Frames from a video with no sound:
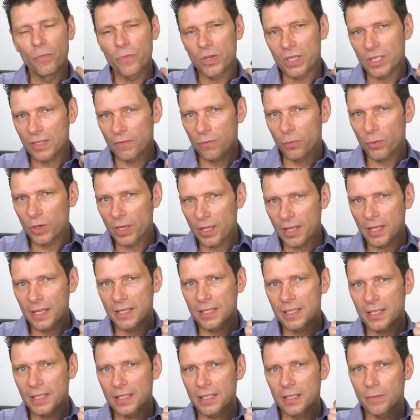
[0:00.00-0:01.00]
Because if one of
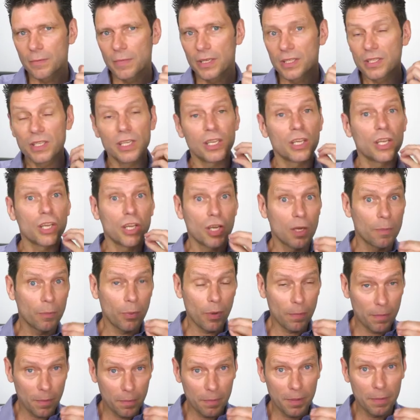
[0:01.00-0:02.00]
these things are missing, you're
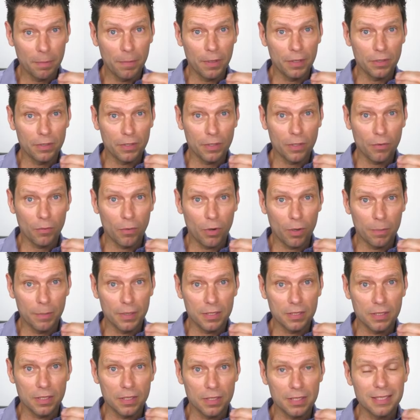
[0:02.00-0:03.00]
probably building the wrong
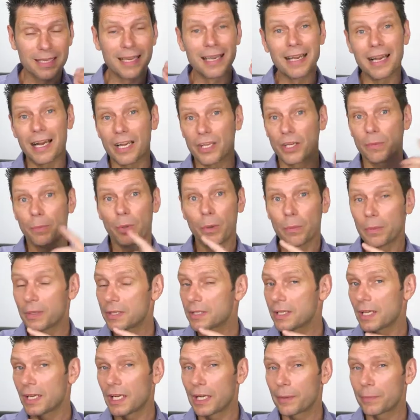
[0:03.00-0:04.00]
business and you're probably
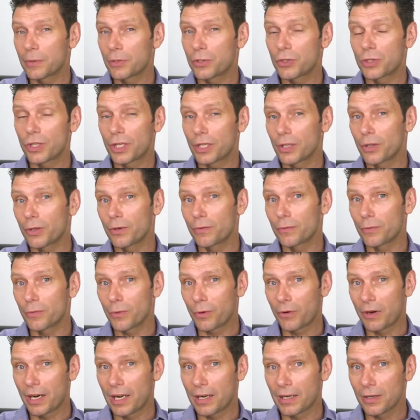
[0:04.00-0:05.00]
setting up a shitload of
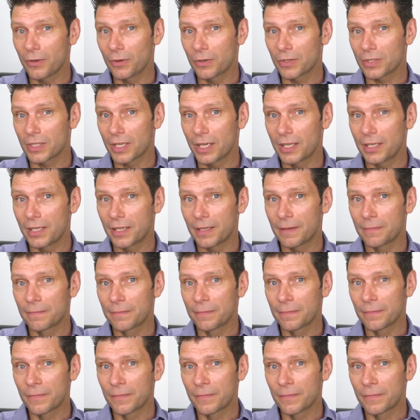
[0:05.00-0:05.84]
regret alongside it.